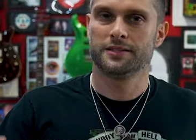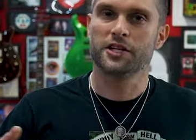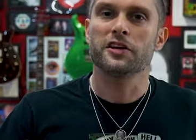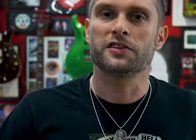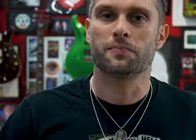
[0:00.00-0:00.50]

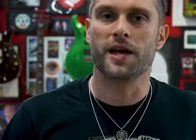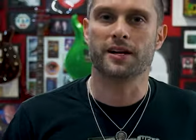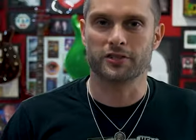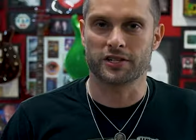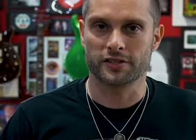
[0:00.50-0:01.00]
Jason
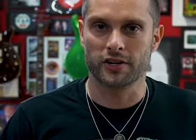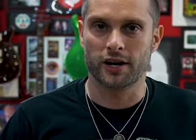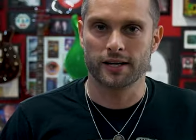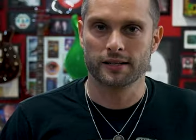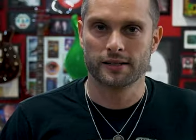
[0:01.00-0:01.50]
Becker's
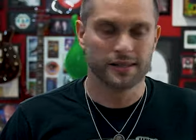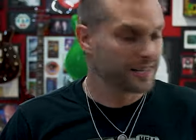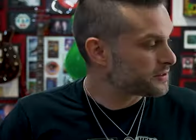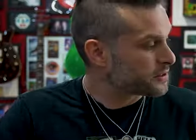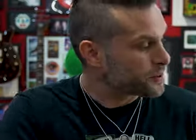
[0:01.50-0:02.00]
guitar.
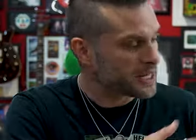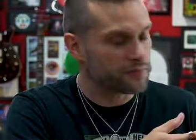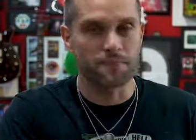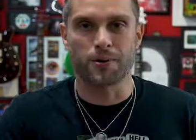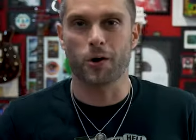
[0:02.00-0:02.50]
It's the
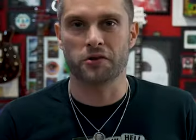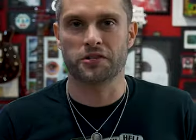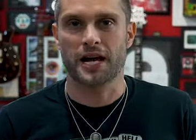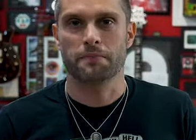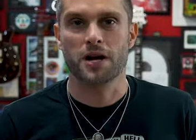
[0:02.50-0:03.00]
Peavey
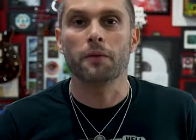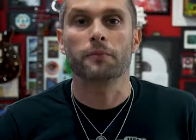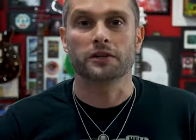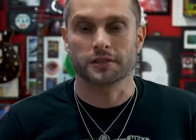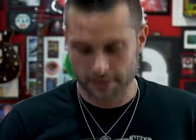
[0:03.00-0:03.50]
prototype
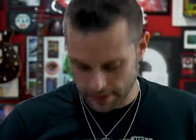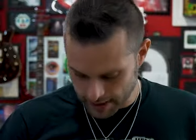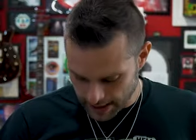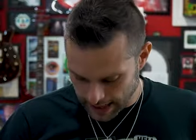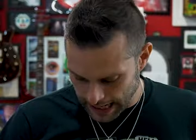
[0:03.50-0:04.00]
numbers.
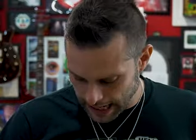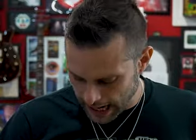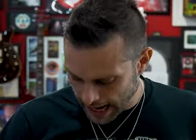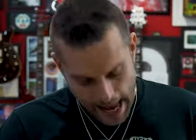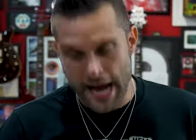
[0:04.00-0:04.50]

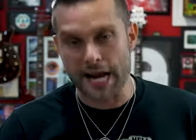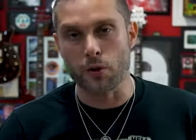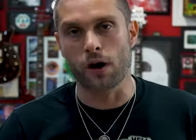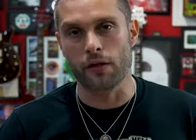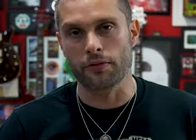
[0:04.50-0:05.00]

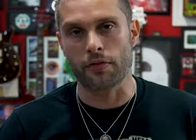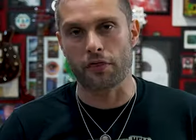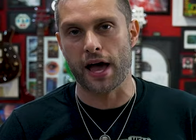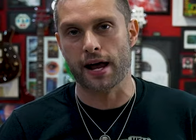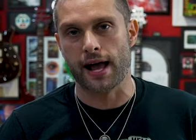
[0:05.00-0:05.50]
Anyone
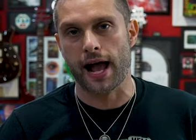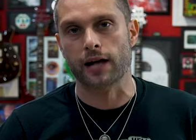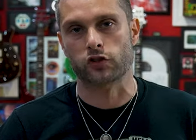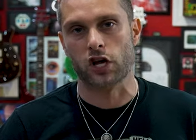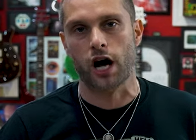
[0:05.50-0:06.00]
that
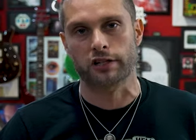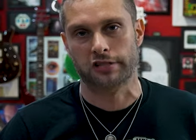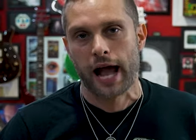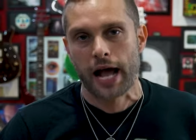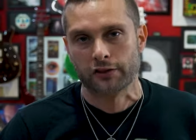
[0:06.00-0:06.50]
has the
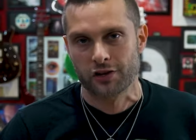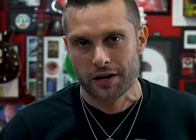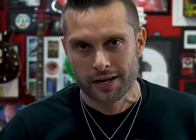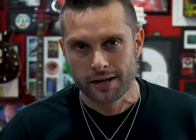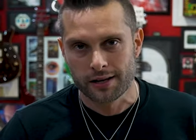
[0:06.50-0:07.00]

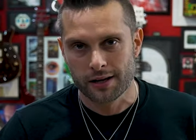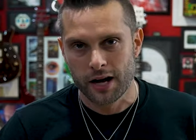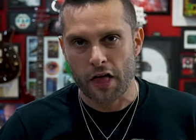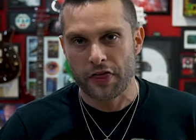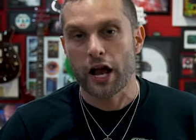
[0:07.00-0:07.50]
audacity,
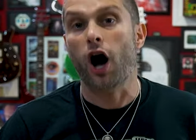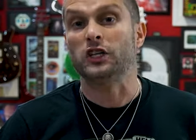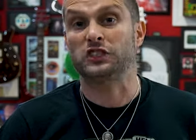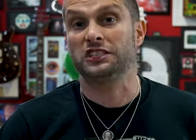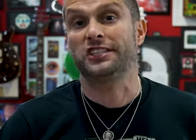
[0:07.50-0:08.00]
the
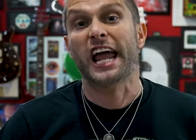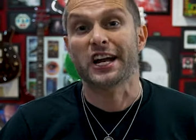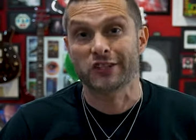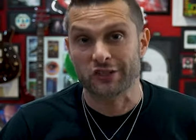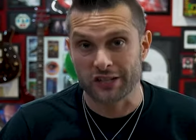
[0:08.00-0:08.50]

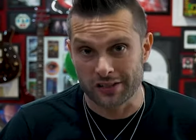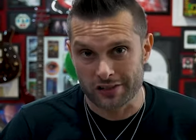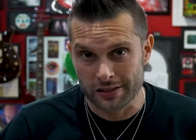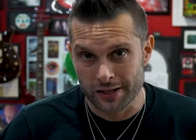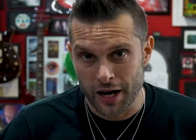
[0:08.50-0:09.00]

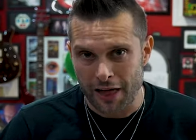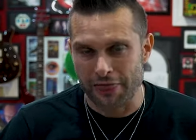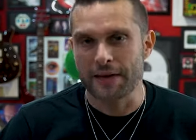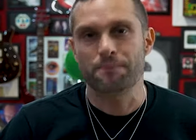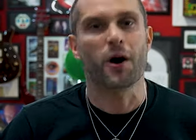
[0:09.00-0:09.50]
ostentatiousness,
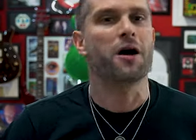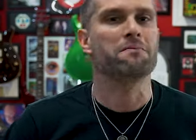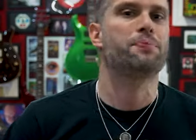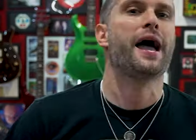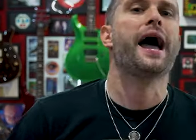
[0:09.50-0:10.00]
the
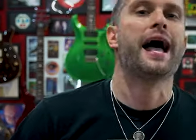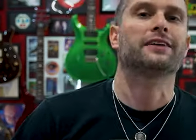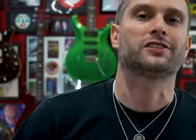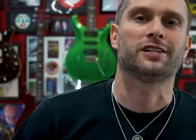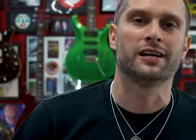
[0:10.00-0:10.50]

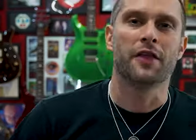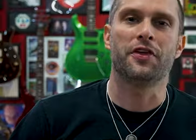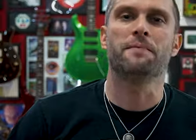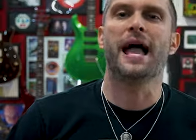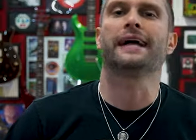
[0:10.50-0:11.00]
bombast,
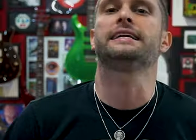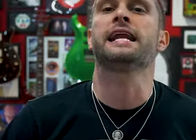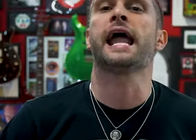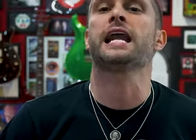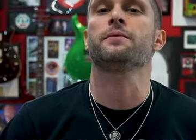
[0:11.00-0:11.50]
the
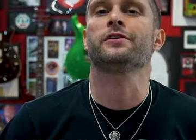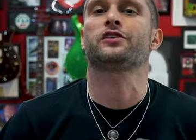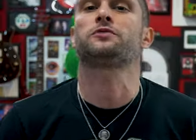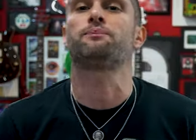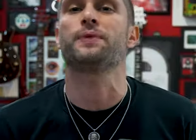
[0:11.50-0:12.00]
magnanimous
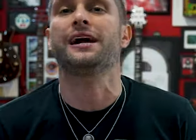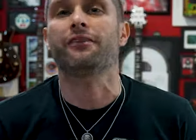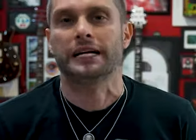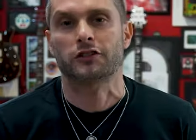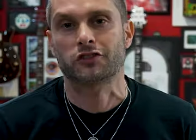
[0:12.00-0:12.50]

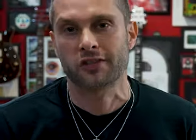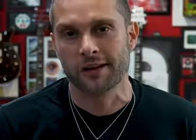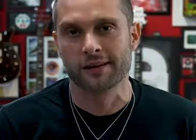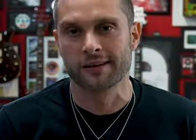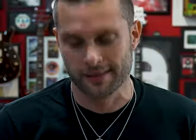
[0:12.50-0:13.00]
spirit